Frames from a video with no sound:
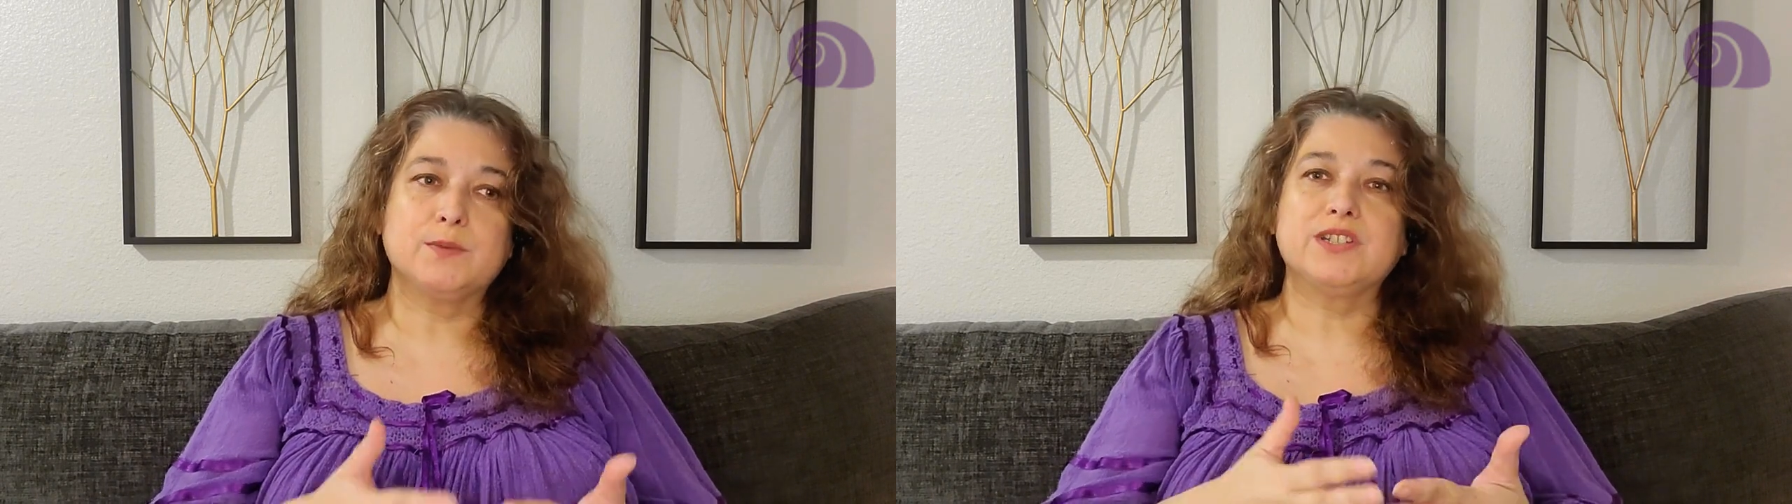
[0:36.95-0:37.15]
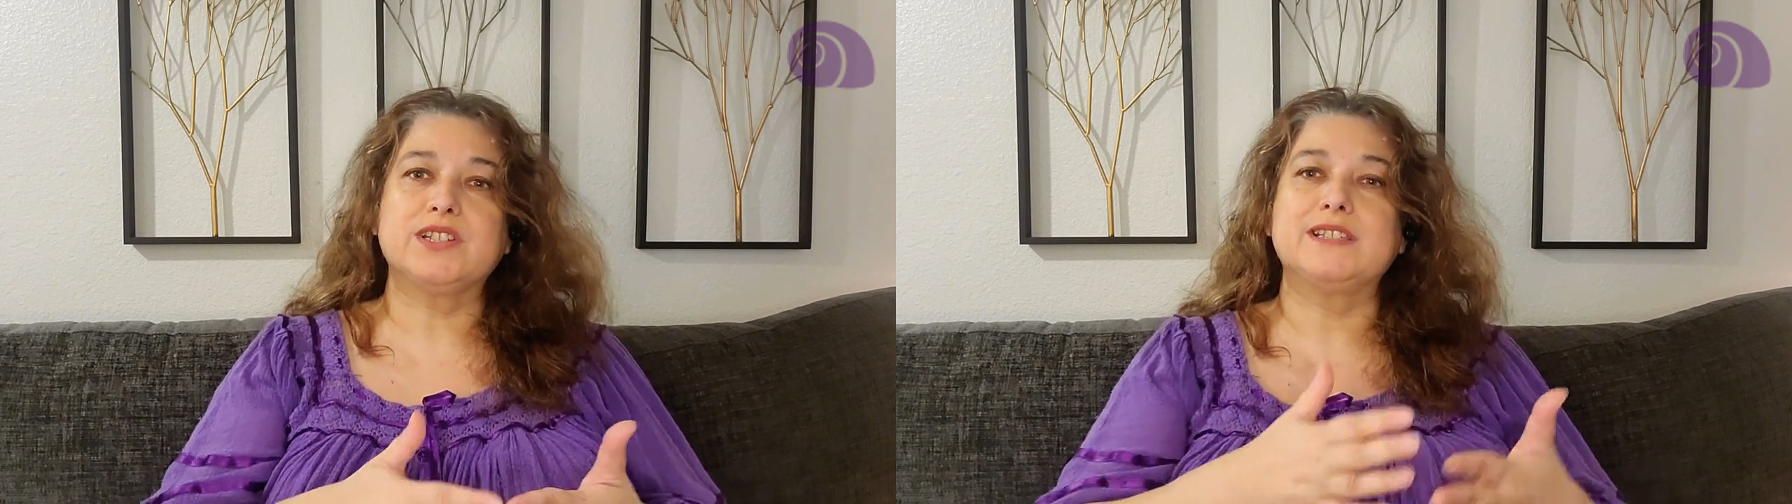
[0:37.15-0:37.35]

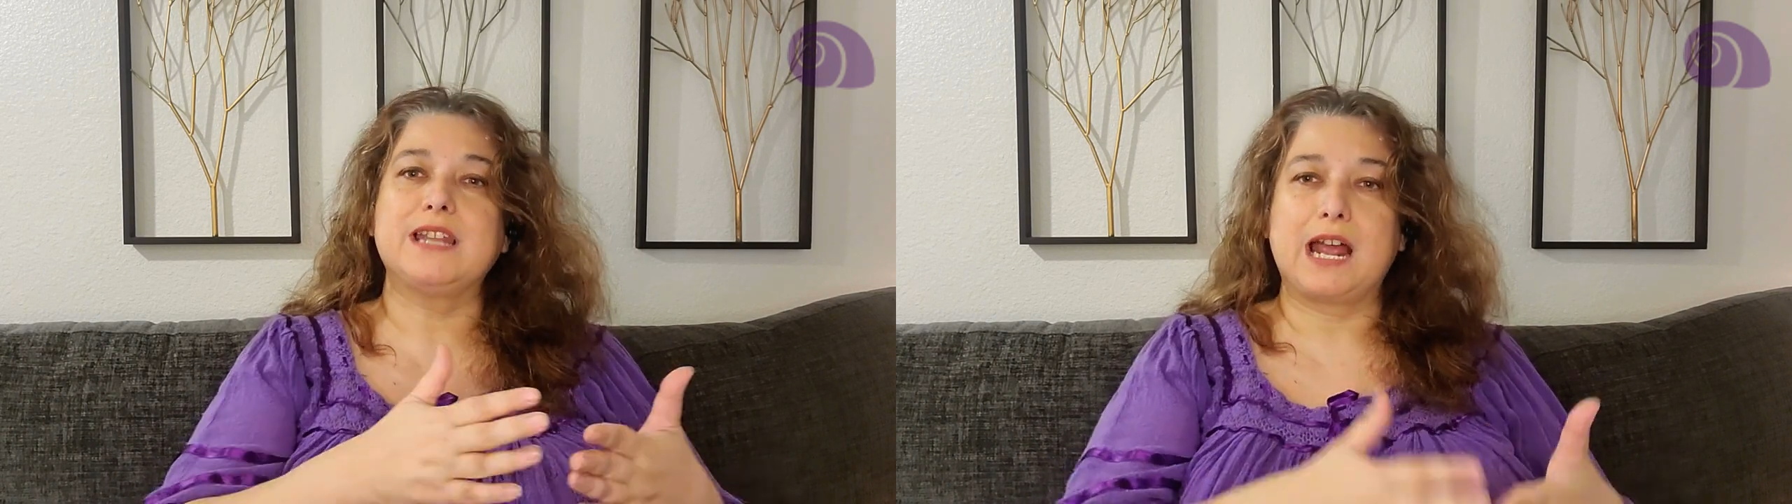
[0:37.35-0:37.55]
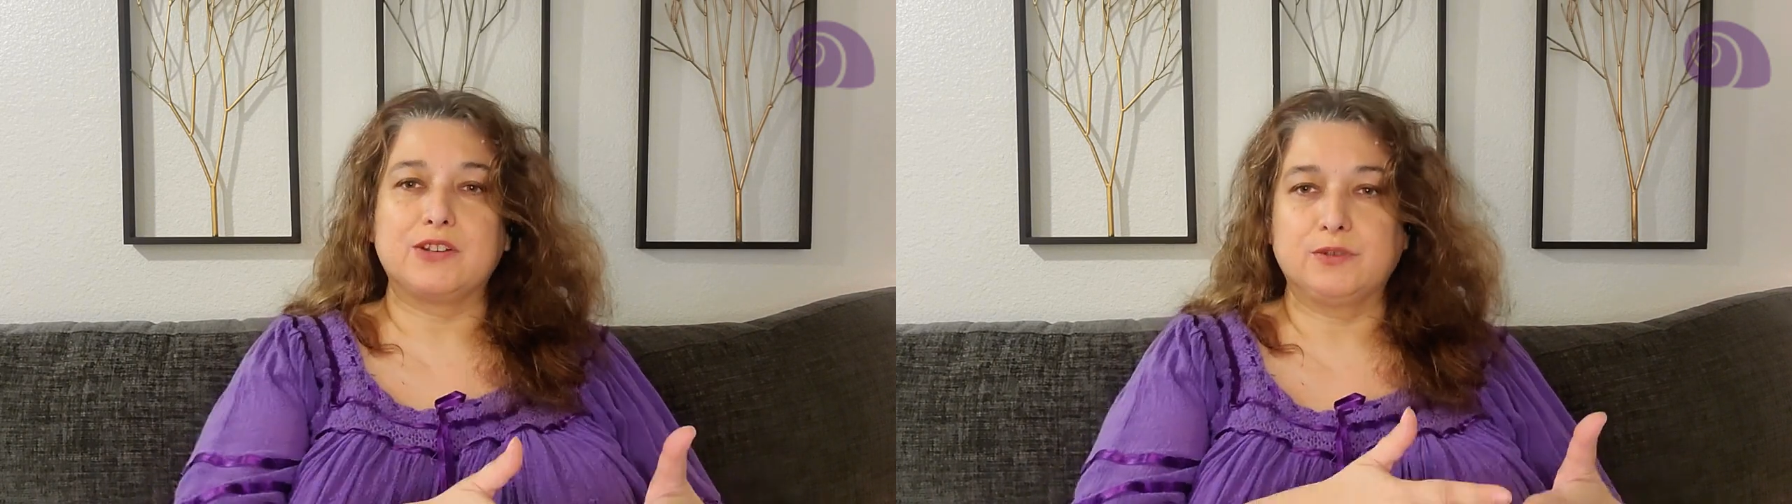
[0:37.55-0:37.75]
which is
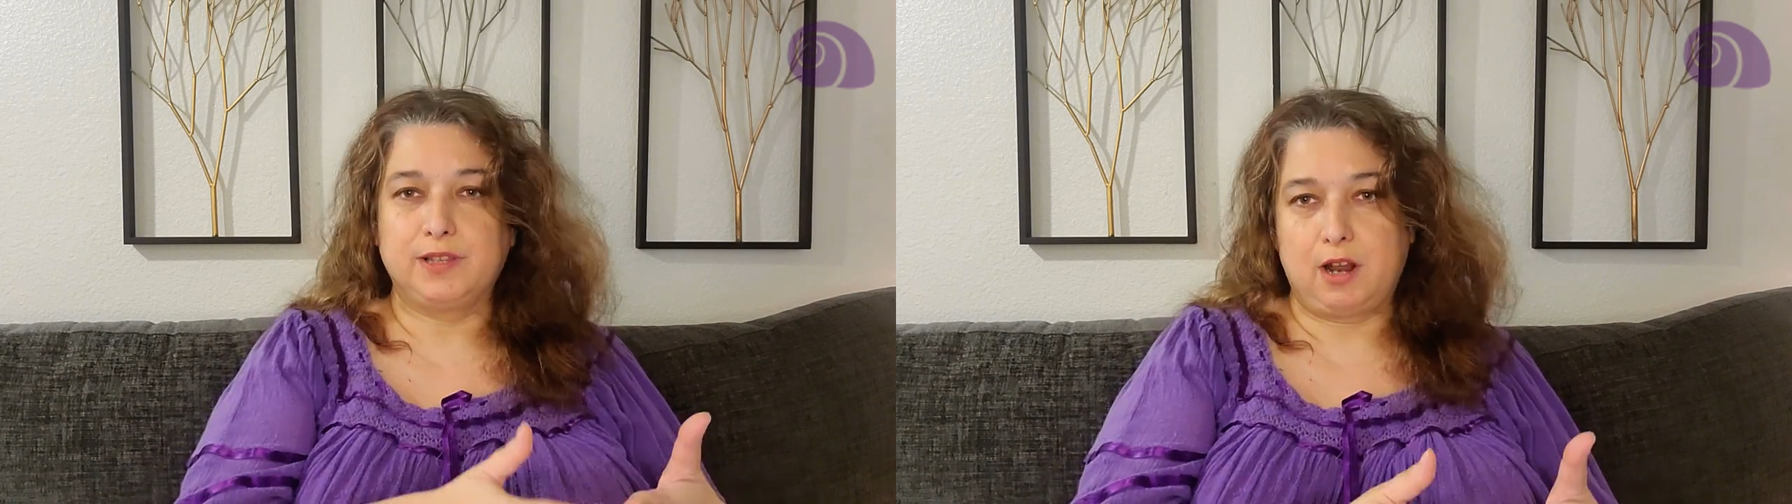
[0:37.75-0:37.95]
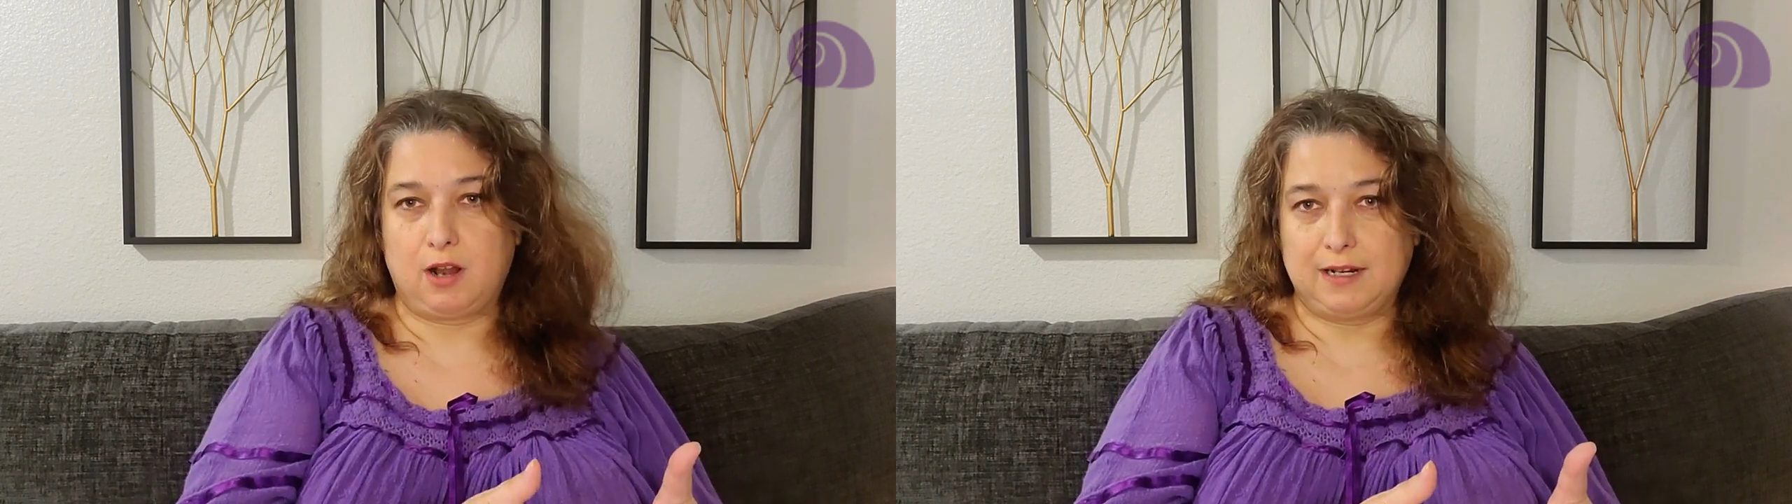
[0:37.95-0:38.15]

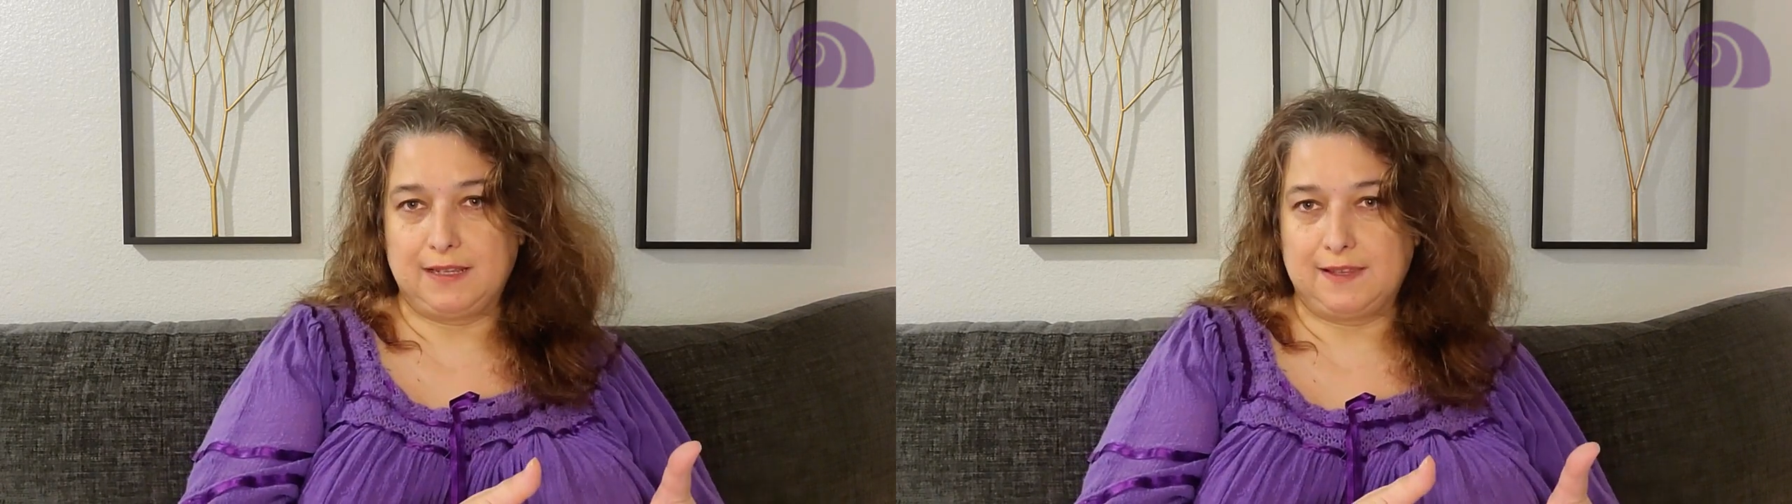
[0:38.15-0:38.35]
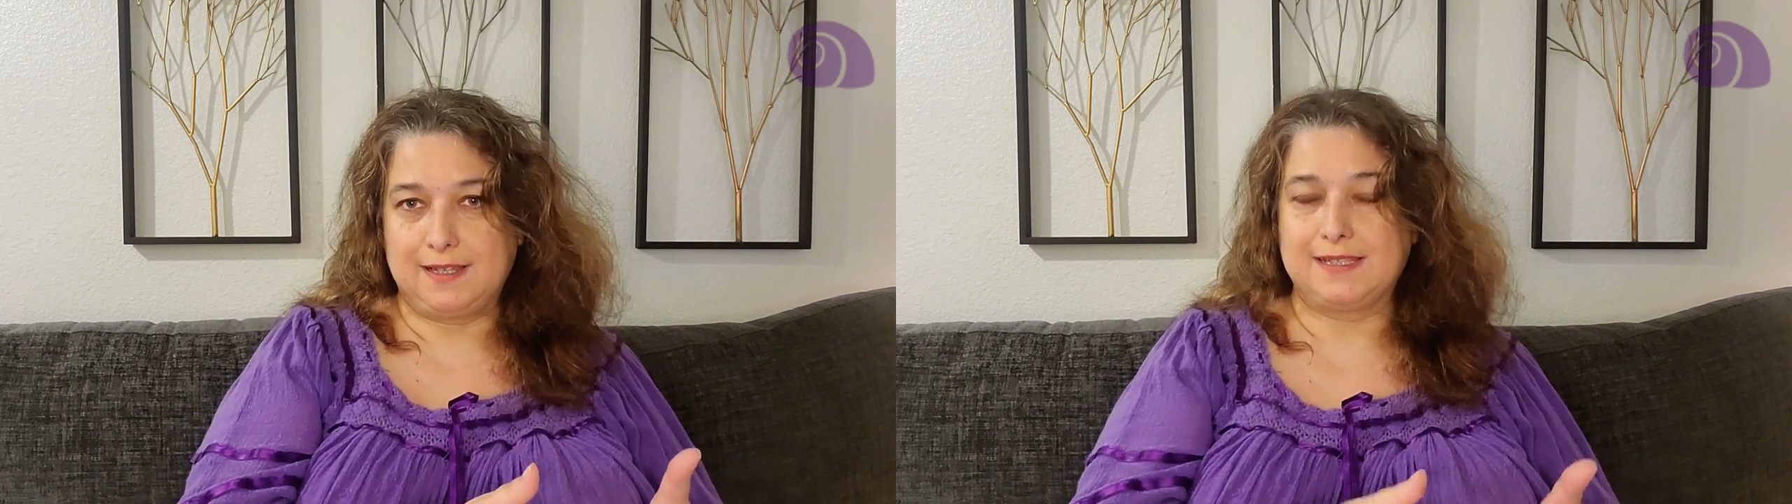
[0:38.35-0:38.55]
naturally already
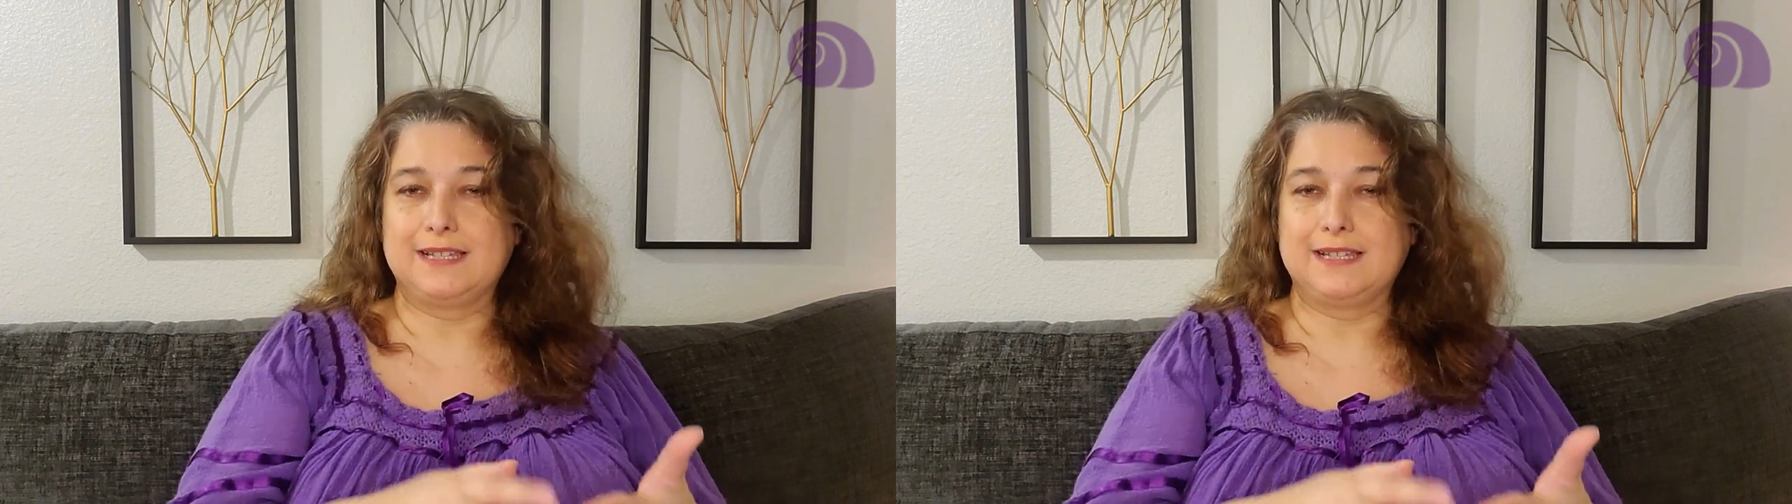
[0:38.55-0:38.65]
this.